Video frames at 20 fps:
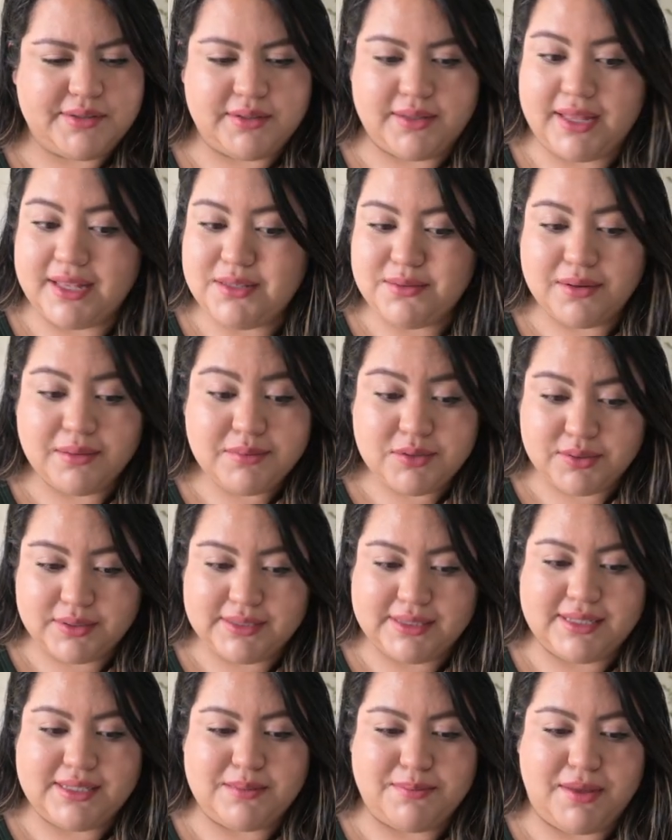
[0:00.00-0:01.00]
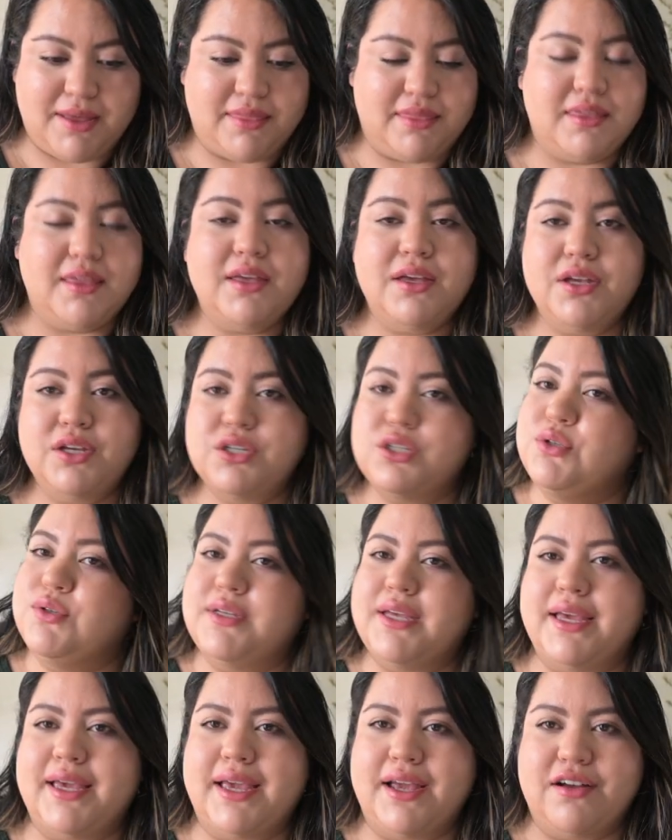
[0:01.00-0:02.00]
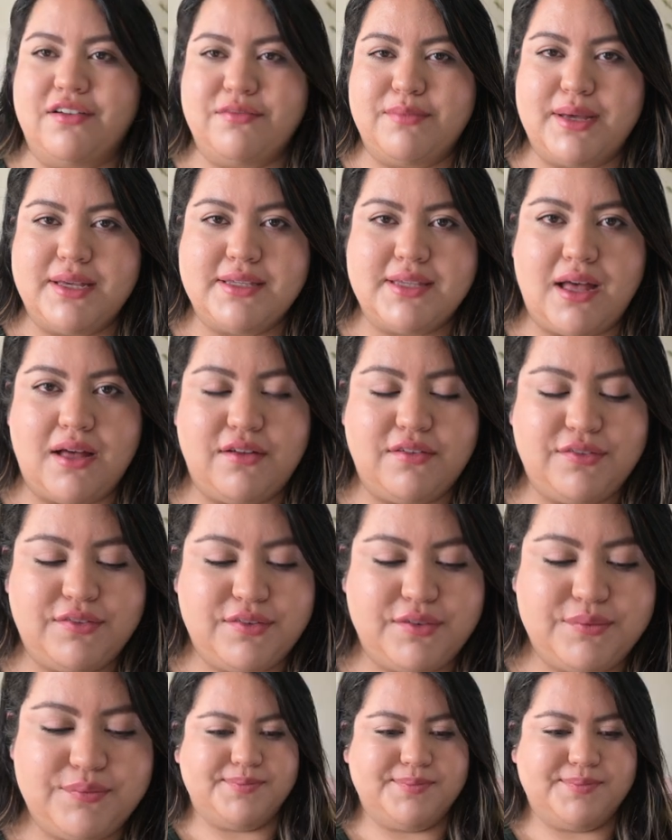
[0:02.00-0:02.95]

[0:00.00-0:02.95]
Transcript: So that's what I'm doing this month to take care of myself.